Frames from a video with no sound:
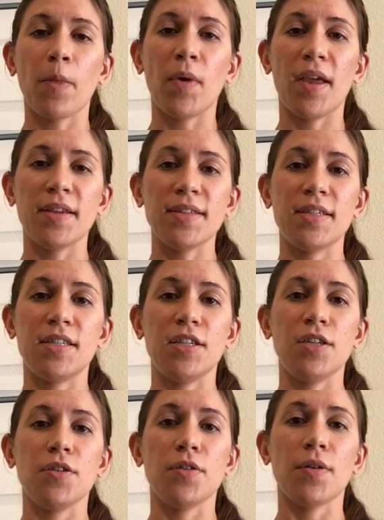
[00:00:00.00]
ways
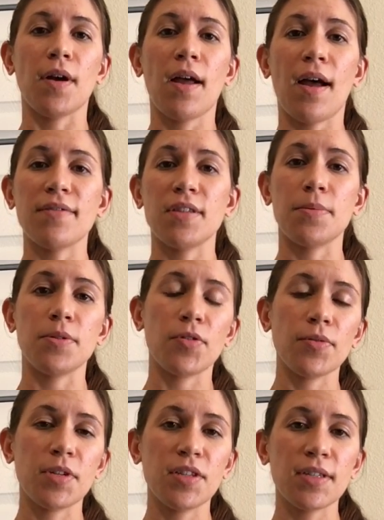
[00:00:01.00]
to have
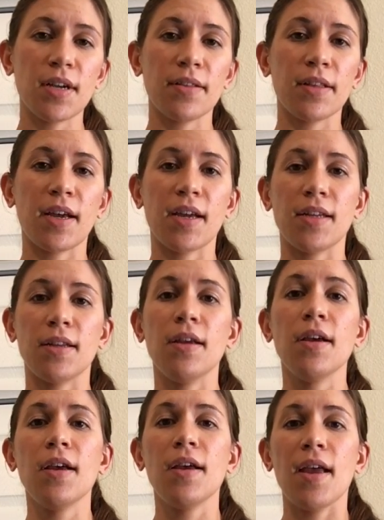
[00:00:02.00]
subscriptions online
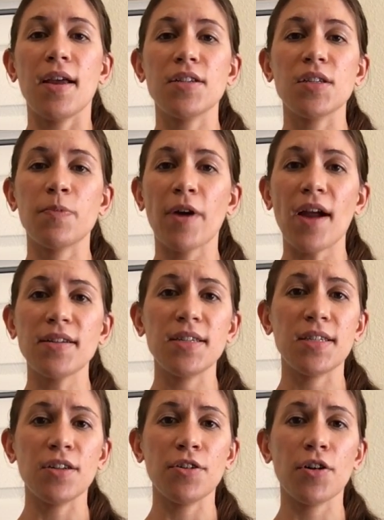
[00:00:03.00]
and just
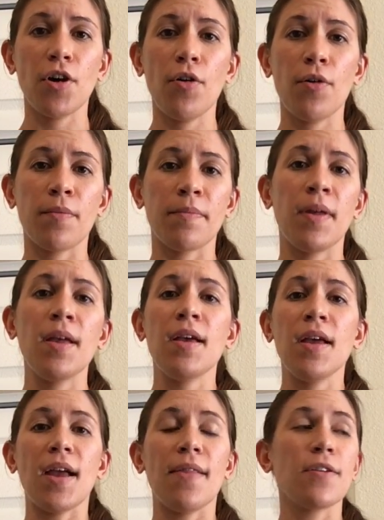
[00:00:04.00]
practice in your home.
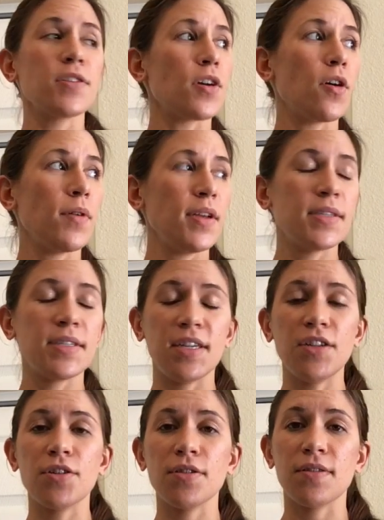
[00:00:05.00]
And there's always
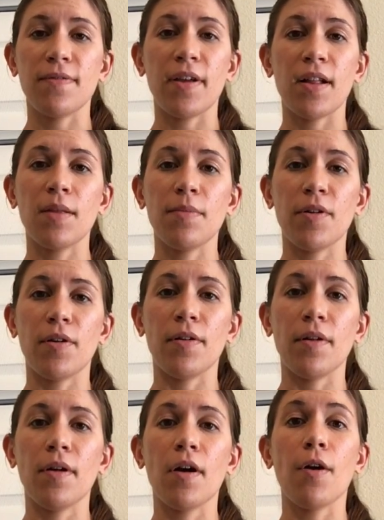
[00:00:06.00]
teachers
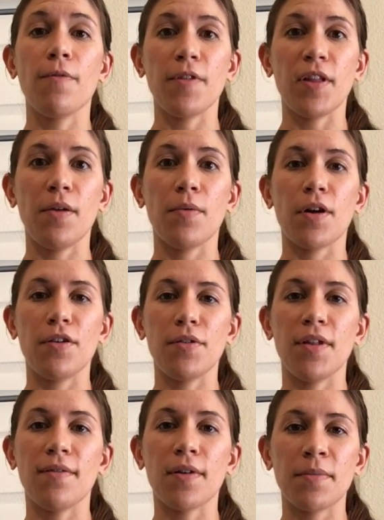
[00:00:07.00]
available, hopefully where you
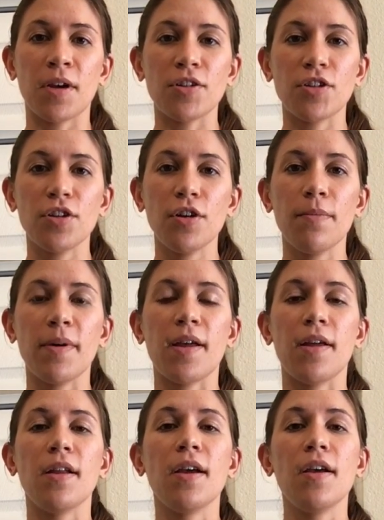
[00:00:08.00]
live, I'm not sure,
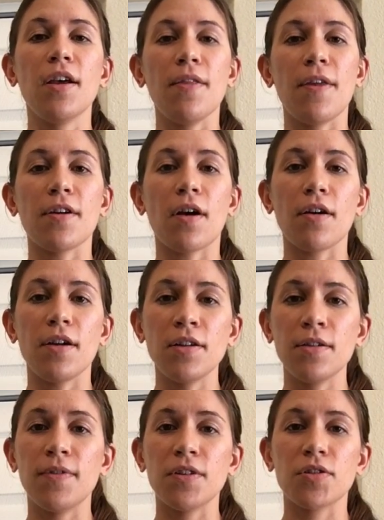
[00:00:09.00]
but there are
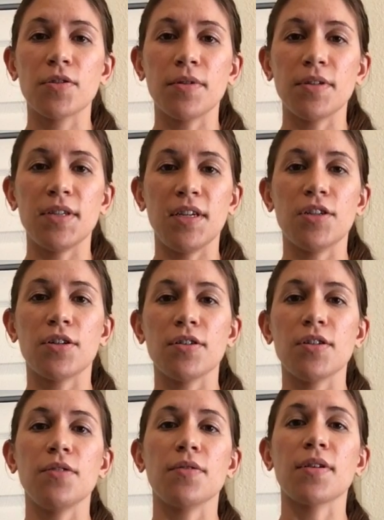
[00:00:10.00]
individual
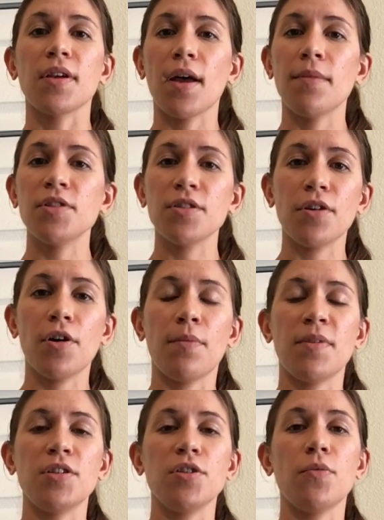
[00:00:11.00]
teachers who can come to your
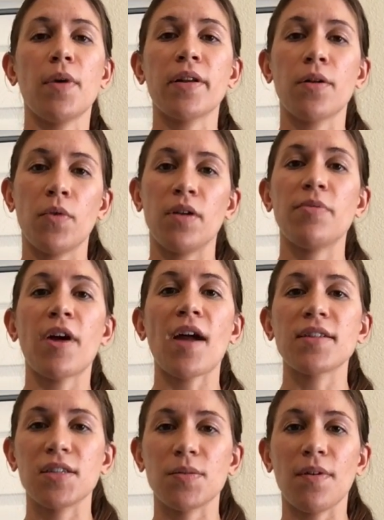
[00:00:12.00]
home and do one-on-one
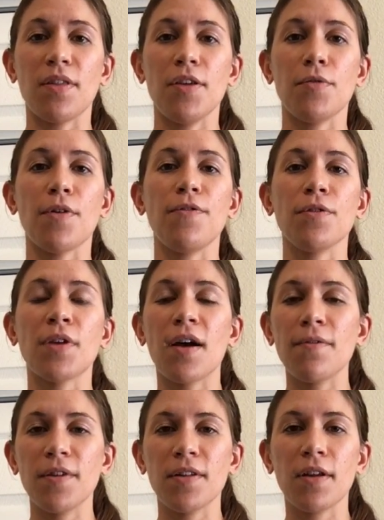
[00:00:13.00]
practice with you if you're
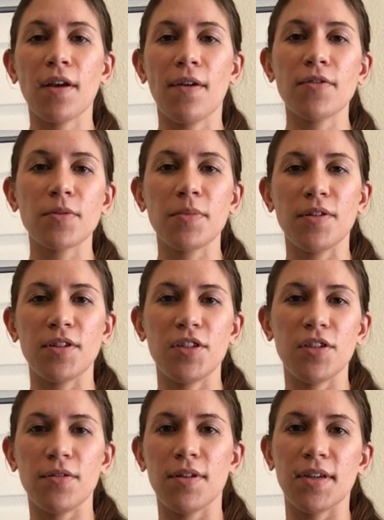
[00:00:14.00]
not feeling comfortable to
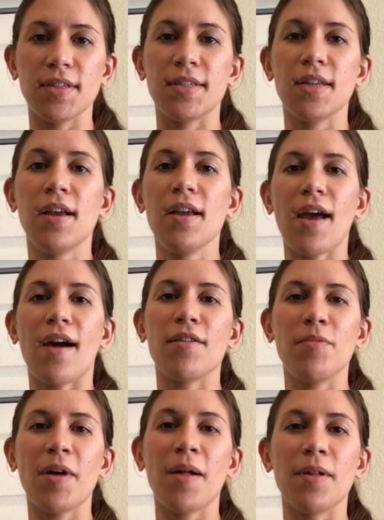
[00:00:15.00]
do this out
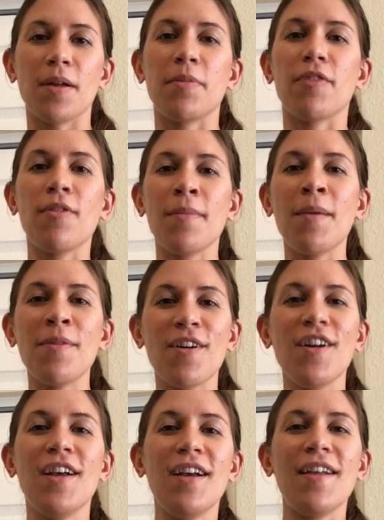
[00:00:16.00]
in public. But
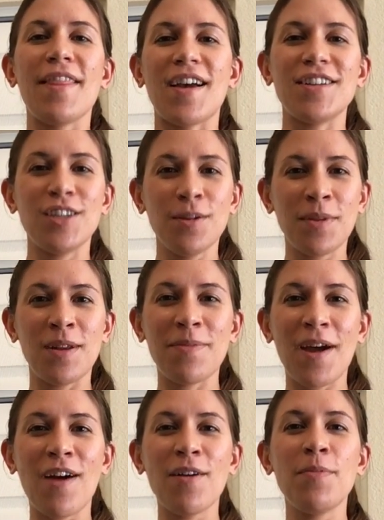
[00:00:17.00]
remember, that 2-minute
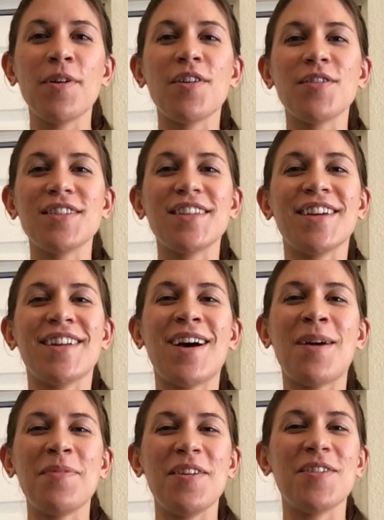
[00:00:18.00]
power pose can
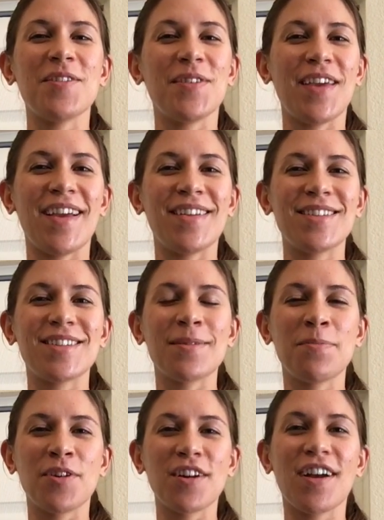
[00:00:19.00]
help you gain
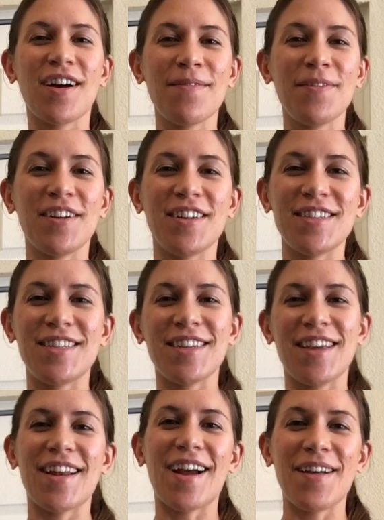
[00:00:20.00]
some more confidence to
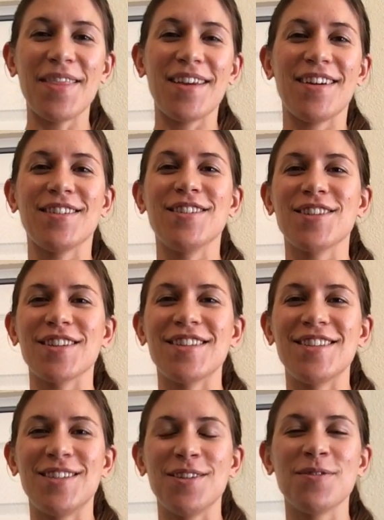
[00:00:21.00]
get out there and
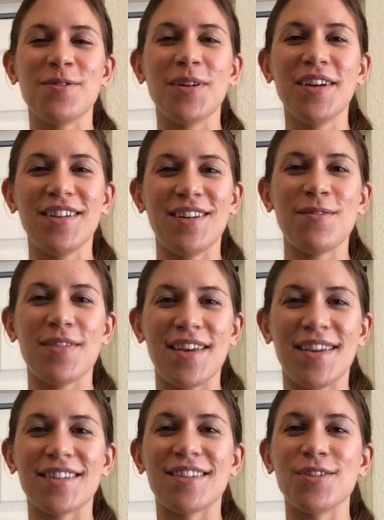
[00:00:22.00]
just do new
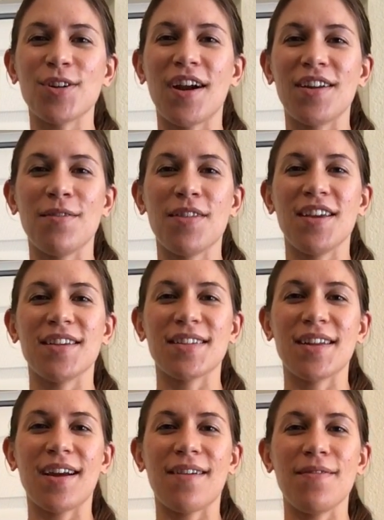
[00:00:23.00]
things and try new things
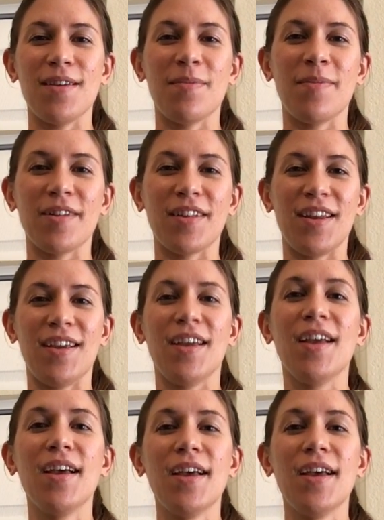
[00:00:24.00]
and have the ability